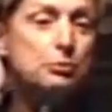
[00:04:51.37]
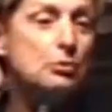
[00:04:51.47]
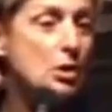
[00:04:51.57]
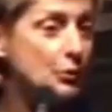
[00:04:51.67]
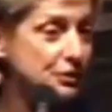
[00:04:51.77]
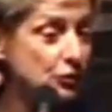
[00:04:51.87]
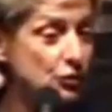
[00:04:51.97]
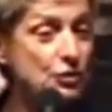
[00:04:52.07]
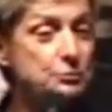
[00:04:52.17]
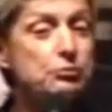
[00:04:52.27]
what are
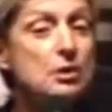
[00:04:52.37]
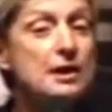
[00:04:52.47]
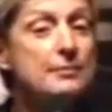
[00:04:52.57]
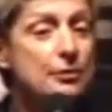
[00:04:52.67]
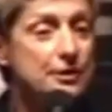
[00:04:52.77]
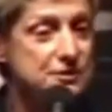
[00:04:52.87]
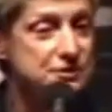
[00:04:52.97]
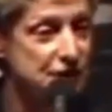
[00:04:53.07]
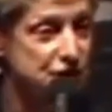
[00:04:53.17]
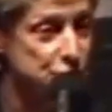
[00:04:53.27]
called primary
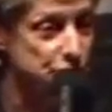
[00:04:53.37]
sexual